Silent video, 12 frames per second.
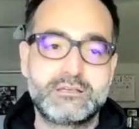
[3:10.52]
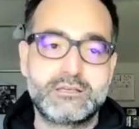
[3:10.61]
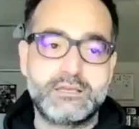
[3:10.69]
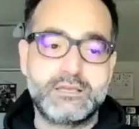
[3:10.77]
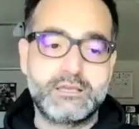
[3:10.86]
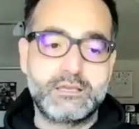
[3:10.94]

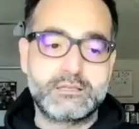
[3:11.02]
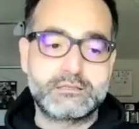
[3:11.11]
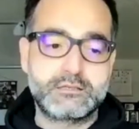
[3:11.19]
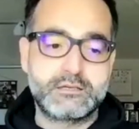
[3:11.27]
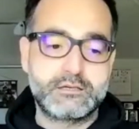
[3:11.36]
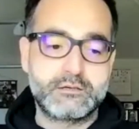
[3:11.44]
And
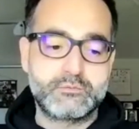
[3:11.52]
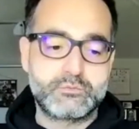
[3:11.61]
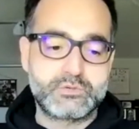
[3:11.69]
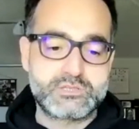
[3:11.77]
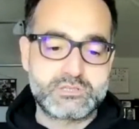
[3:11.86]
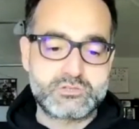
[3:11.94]

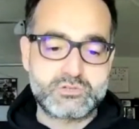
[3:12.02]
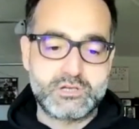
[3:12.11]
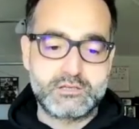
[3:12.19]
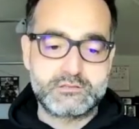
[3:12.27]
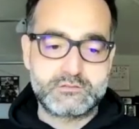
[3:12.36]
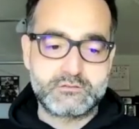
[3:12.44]
we're just
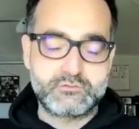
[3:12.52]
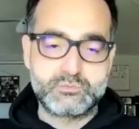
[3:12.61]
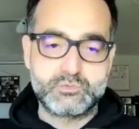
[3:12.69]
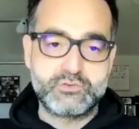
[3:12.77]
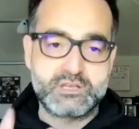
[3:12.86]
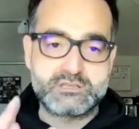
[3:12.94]
trying to
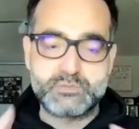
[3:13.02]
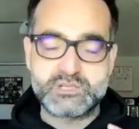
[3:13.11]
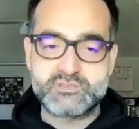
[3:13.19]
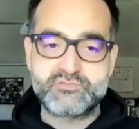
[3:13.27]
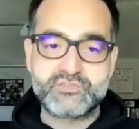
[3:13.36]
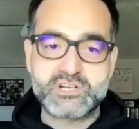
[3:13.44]
remove as
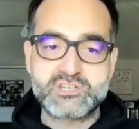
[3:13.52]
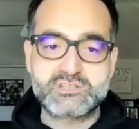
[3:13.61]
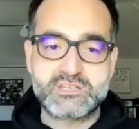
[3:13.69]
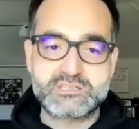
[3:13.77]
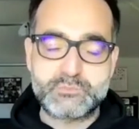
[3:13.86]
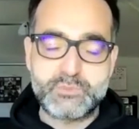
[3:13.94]
much
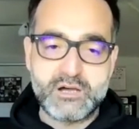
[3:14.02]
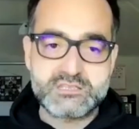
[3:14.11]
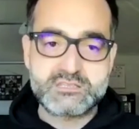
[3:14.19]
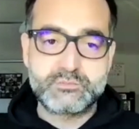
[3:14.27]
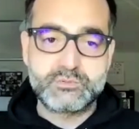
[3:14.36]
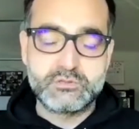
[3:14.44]
friction as
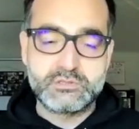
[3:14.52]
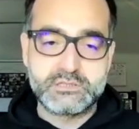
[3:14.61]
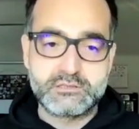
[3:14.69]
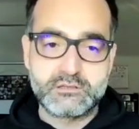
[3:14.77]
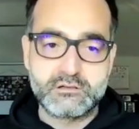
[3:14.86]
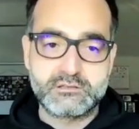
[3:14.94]
possible
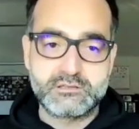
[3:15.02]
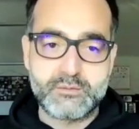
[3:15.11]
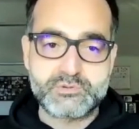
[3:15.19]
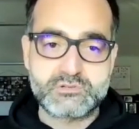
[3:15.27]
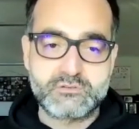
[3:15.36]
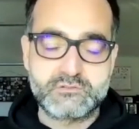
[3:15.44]
in their
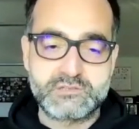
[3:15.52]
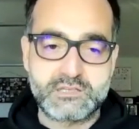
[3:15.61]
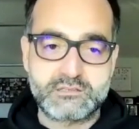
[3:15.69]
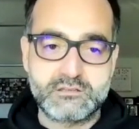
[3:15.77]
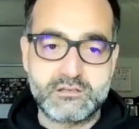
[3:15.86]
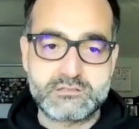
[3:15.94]
adoption of the
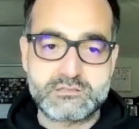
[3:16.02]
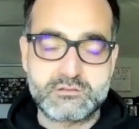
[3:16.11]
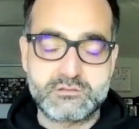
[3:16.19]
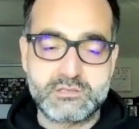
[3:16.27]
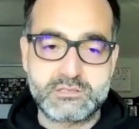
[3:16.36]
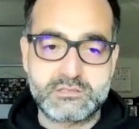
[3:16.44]
technology
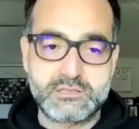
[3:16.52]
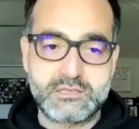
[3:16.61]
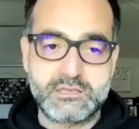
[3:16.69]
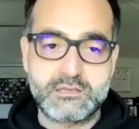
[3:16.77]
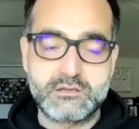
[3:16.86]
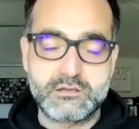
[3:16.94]
so that they
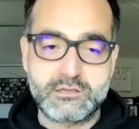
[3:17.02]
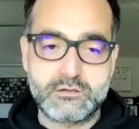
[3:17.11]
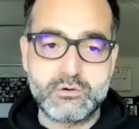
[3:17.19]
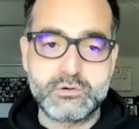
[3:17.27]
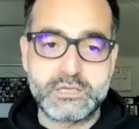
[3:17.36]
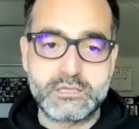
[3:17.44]
can get
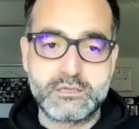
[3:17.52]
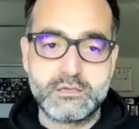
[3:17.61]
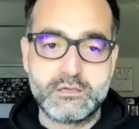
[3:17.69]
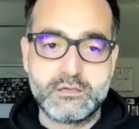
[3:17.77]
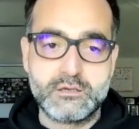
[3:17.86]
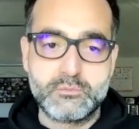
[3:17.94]
going
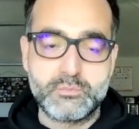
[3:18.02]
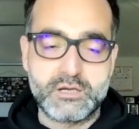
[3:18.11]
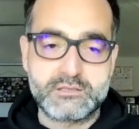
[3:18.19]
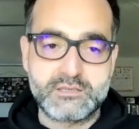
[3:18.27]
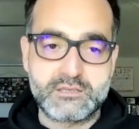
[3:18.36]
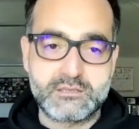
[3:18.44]
by
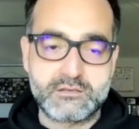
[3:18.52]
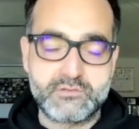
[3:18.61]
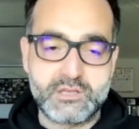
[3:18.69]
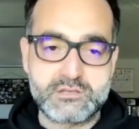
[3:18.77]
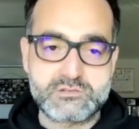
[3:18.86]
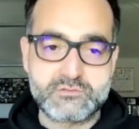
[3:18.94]
taking
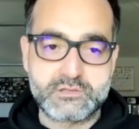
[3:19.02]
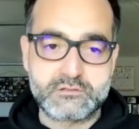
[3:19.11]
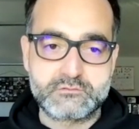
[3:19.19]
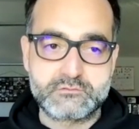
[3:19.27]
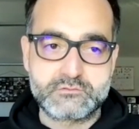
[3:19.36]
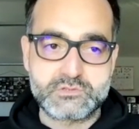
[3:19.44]
advantage of it.
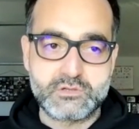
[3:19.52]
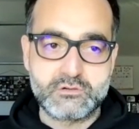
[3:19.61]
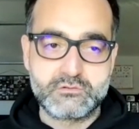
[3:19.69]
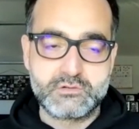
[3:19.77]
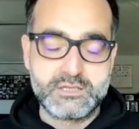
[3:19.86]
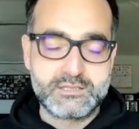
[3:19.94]

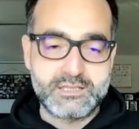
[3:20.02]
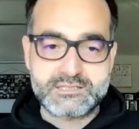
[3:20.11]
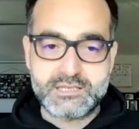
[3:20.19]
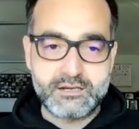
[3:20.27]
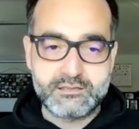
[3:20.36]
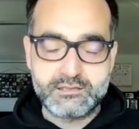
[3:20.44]
So that's
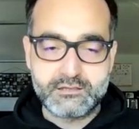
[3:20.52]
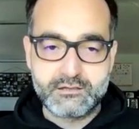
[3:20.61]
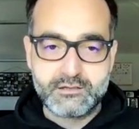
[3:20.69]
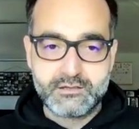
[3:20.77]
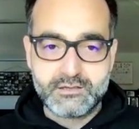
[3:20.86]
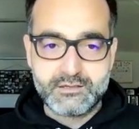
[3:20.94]
kind of the
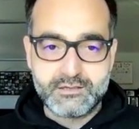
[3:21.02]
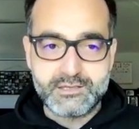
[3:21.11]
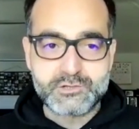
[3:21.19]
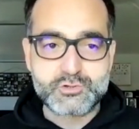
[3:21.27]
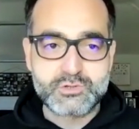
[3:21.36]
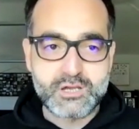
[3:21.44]

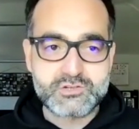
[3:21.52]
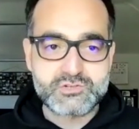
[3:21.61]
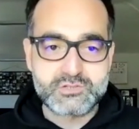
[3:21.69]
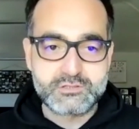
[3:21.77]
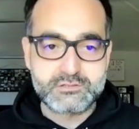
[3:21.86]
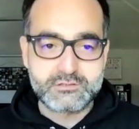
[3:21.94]

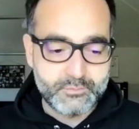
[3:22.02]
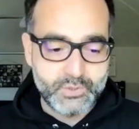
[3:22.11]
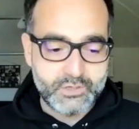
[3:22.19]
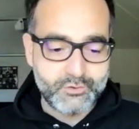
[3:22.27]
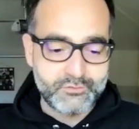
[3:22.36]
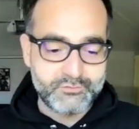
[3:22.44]
introduction,
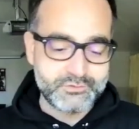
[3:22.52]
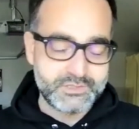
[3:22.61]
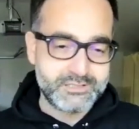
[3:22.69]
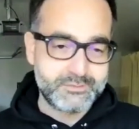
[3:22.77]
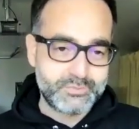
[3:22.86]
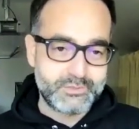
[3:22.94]
but hopefully